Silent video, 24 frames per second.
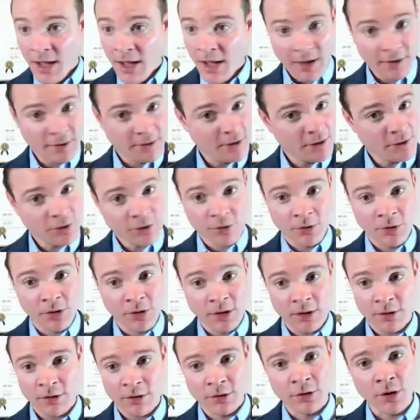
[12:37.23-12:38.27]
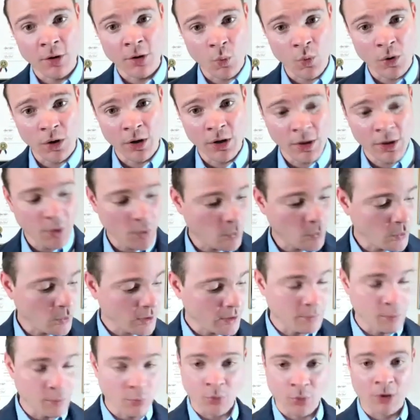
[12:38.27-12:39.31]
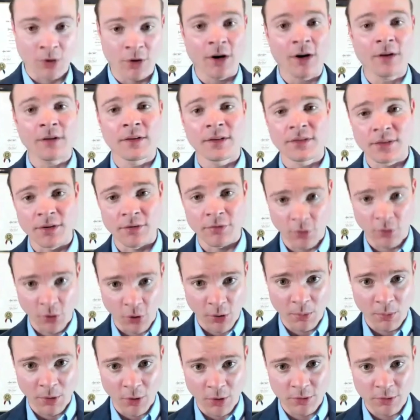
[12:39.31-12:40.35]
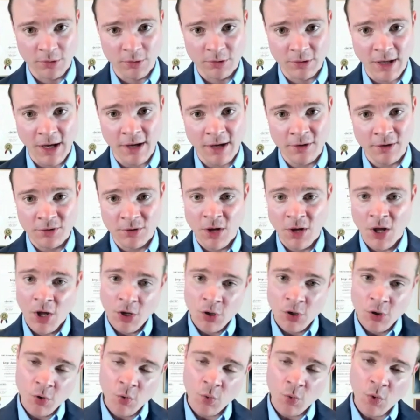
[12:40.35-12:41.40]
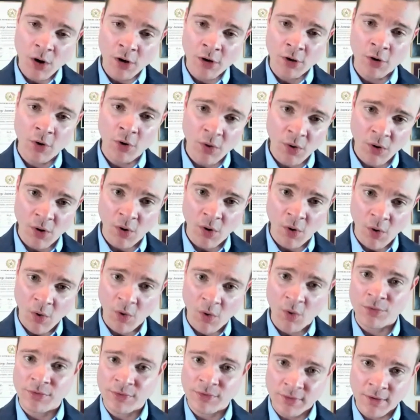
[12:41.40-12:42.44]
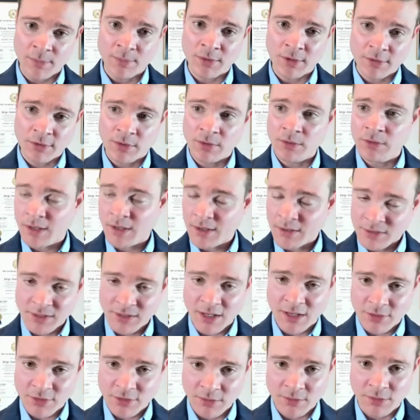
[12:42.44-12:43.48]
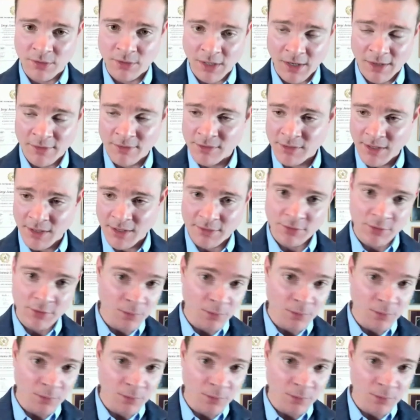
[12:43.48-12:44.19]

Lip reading: Additionally, you know, regardless of your immigration status, you are all subject to taxation in the United States.